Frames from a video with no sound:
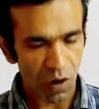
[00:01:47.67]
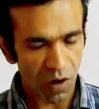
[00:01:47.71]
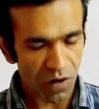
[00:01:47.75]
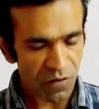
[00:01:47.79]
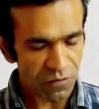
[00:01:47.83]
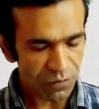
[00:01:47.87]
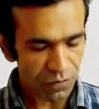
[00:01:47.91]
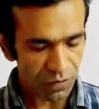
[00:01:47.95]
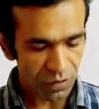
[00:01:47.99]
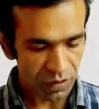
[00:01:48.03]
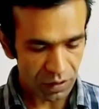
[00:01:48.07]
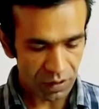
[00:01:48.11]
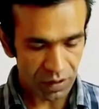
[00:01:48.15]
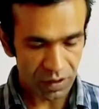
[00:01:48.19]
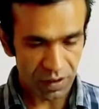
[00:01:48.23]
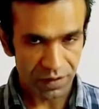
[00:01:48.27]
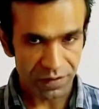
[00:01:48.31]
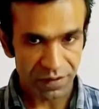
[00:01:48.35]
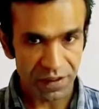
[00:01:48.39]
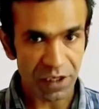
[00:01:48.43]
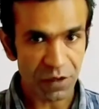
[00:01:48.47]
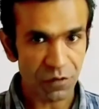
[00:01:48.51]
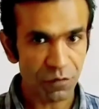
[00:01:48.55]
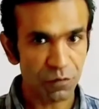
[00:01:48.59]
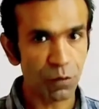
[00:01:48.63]

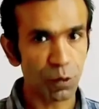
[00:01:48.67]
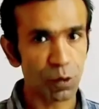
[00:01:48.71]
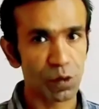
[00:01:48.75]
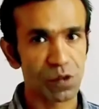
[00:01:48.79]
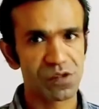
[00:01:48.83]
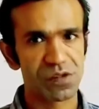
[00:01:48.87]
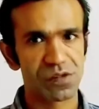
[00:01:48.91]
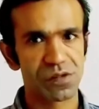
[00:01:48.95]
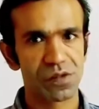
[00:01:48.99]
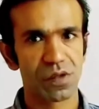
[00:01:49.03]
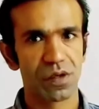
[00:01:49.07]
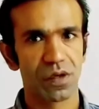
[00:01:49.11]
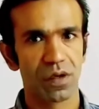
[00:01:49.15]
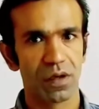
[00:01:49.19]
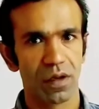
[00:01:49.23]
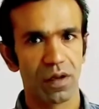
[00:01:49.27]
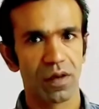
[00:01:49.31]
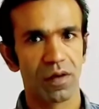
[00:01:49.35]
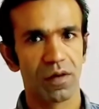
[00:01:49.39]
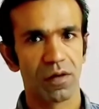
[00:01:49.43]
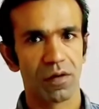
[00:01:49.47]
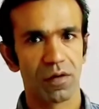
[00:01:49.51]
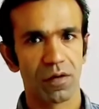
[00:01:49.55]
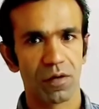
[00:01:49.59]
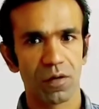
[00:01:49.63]
of the foots,
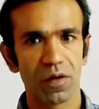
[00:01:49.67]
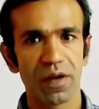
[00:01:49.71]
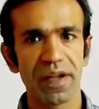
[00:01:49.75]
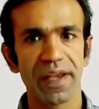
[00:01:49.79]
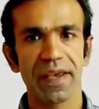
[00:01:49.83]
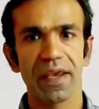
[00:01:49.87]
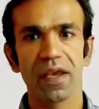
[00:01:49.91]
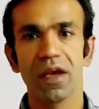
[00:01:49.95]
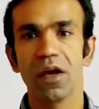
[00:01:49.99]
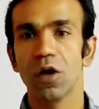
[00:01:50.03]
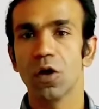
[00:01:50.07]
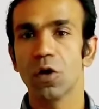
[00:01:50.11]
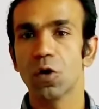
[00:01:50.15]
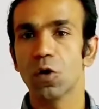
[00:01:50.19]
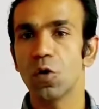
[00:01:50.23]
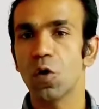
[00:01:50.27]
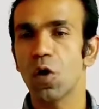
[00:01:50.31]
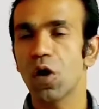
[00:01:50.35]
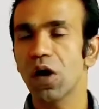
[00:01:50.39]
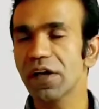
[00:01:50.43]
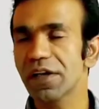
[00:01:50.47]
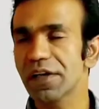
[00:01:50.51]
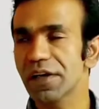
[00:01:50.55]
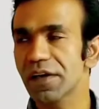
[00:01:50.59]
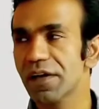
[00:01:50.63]
okay,
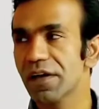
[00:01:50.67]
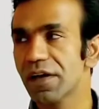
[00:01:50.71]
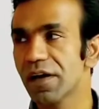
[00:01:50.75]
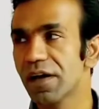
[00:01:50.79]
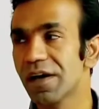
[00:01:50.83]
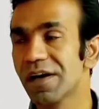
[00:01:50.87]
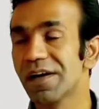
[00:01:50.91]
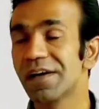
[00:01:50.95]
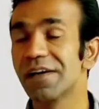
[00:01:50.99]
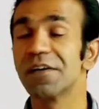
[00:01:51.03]
got